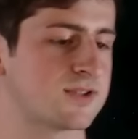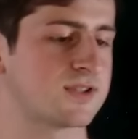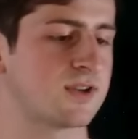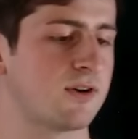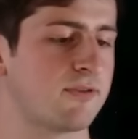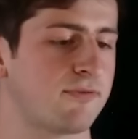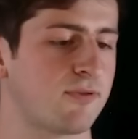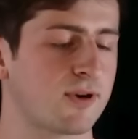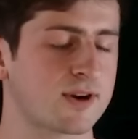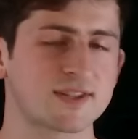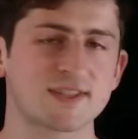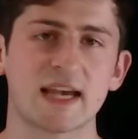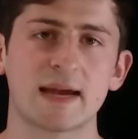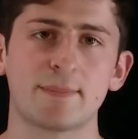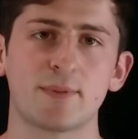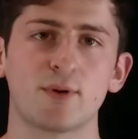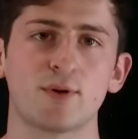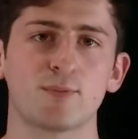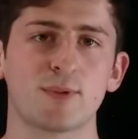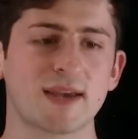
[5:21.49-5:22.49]
So for
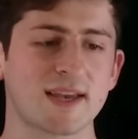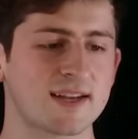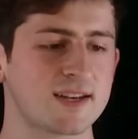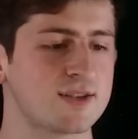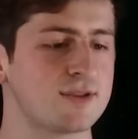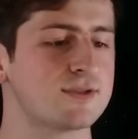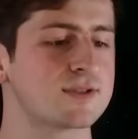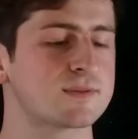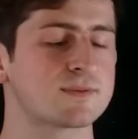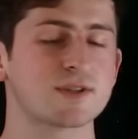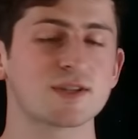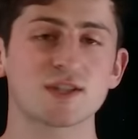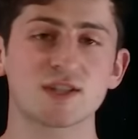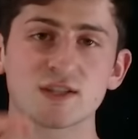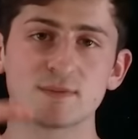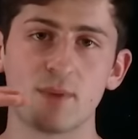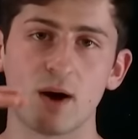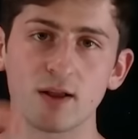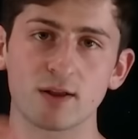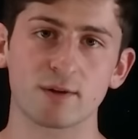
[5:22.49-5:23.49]
example, we can use
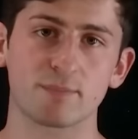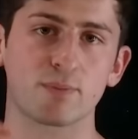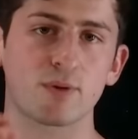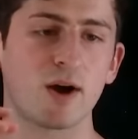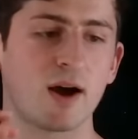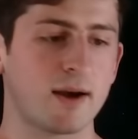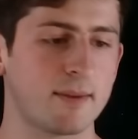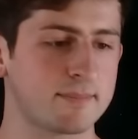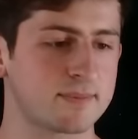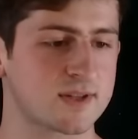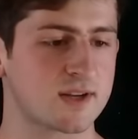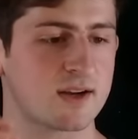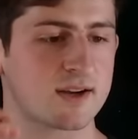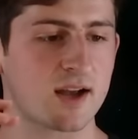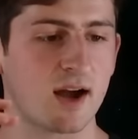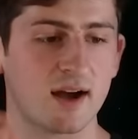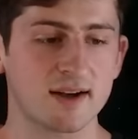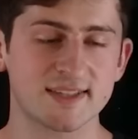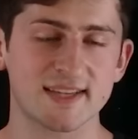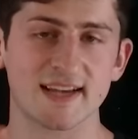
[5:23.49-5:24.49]
smaller prompt
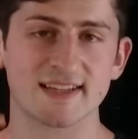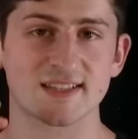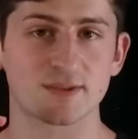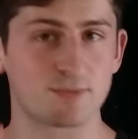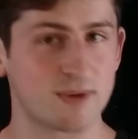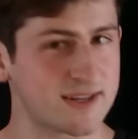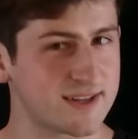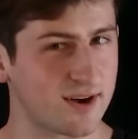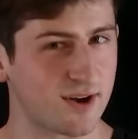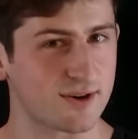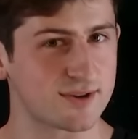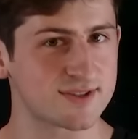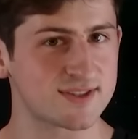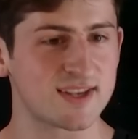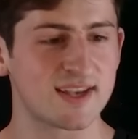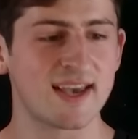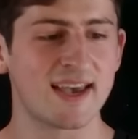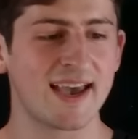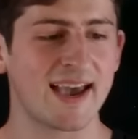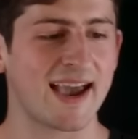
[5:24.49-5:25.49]
context windows
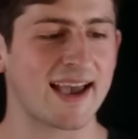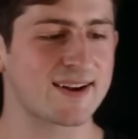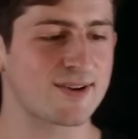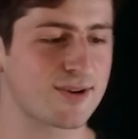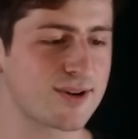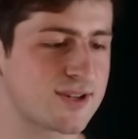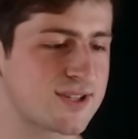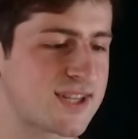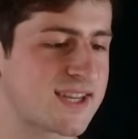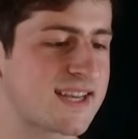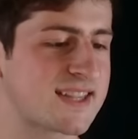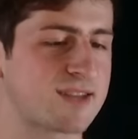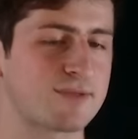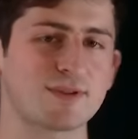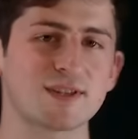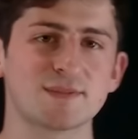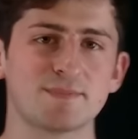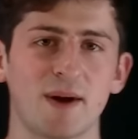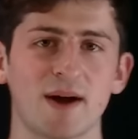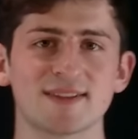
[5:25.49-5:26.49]
in order to get the
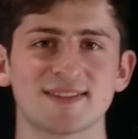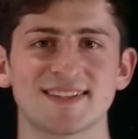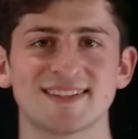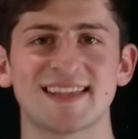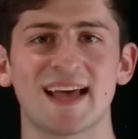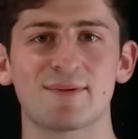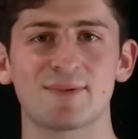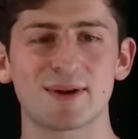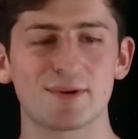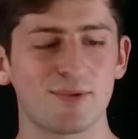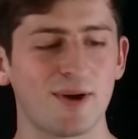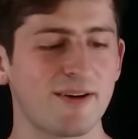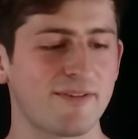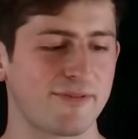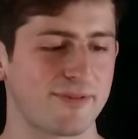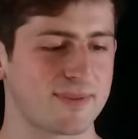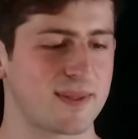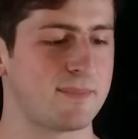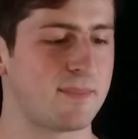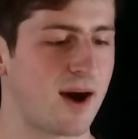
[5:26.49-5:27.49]
responses that we want
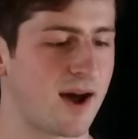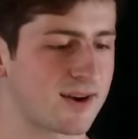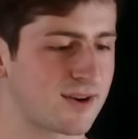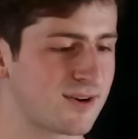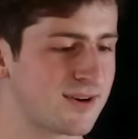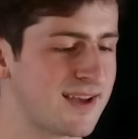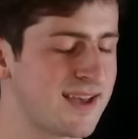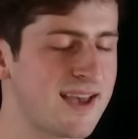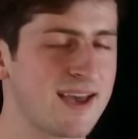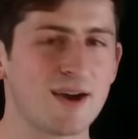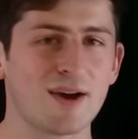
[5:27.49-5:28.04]
from the model.